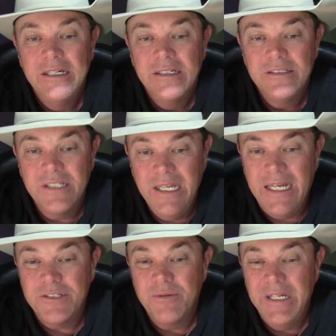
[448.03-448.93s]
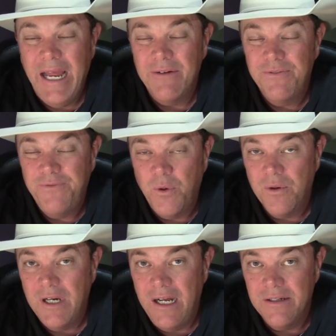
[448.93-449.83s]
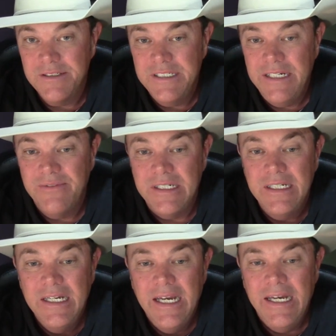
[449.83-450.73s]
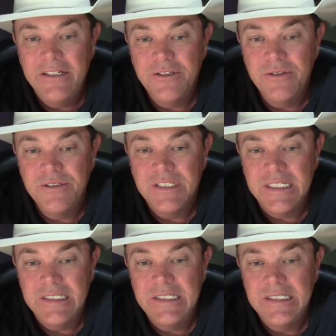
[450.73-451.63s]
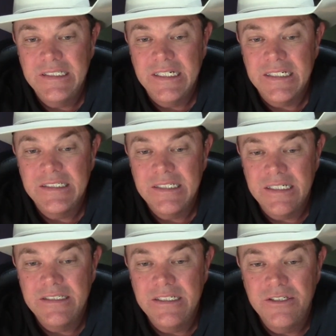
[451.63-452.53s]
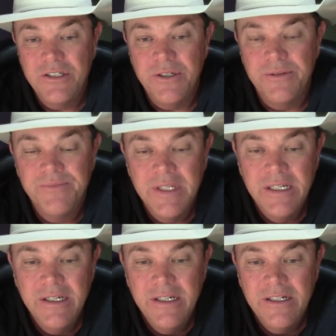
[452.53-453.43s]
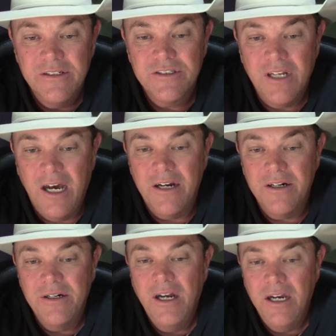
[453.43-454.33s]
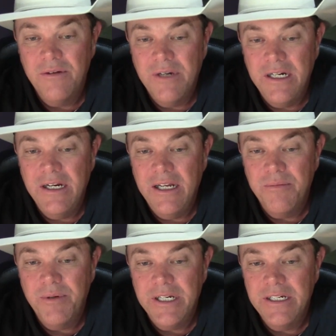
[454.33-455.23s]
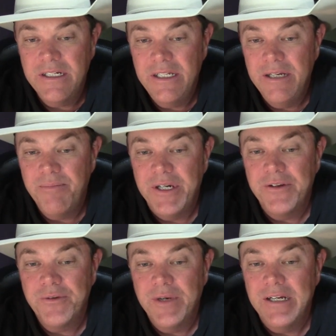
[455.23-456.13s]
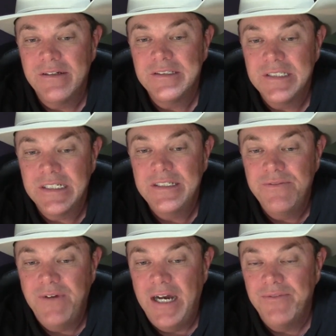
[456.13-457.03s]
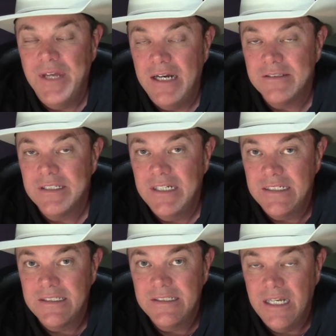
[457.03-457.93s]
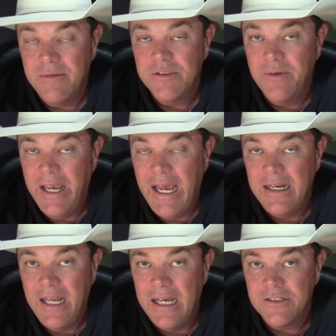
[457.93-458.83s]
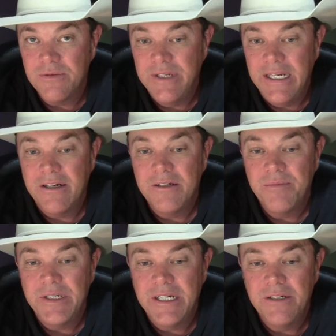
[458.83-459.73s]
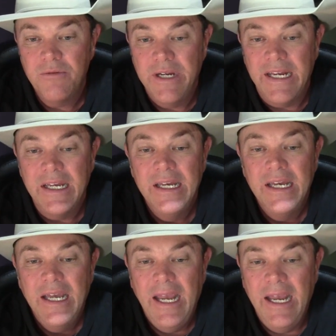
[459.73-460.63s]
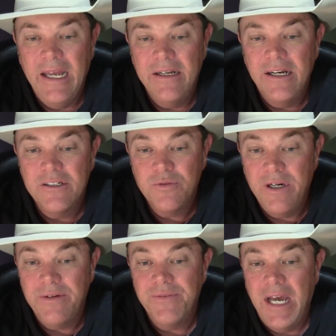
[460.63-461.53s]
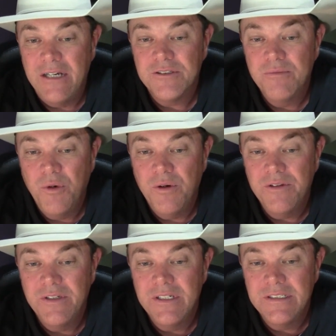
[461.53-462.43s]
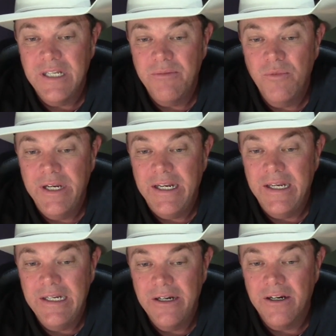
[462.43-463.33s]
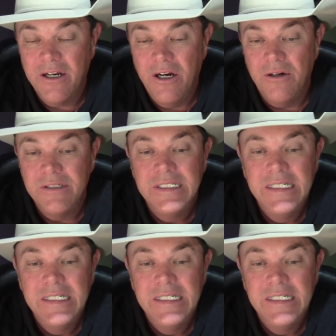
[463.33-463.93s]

Selects were down $4 even at 266.62. Your slaughter running at a pretty good clip here, 365,000. That's the same as we had last week on a pretty good week, and 12,000 more than the same week a year ago.